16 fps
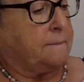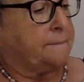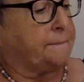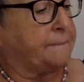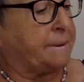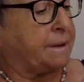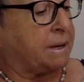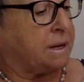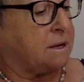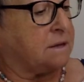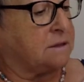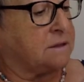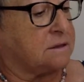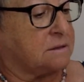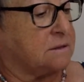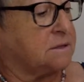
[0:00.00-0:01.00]
But,
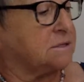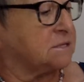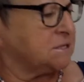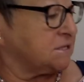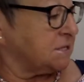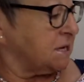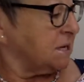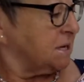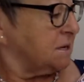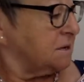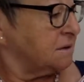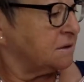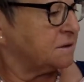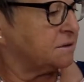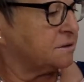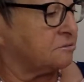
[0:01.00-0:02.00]
as I say,
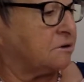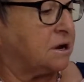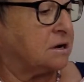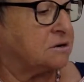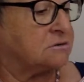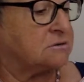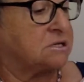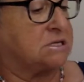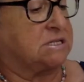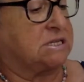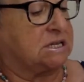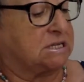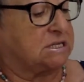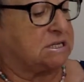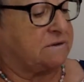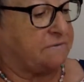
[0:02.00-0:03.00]

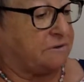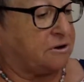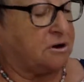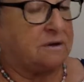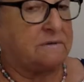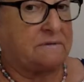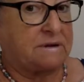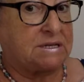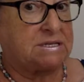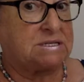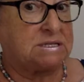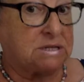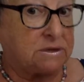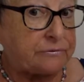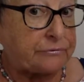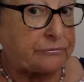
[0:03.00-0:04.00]
365
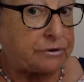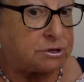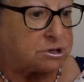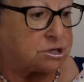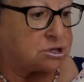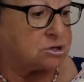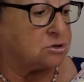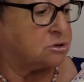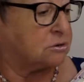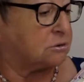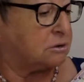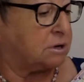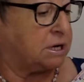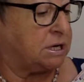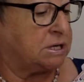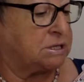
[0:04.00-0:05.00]
different
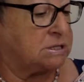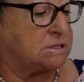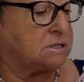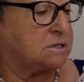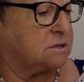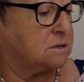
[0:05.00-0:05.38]
stories,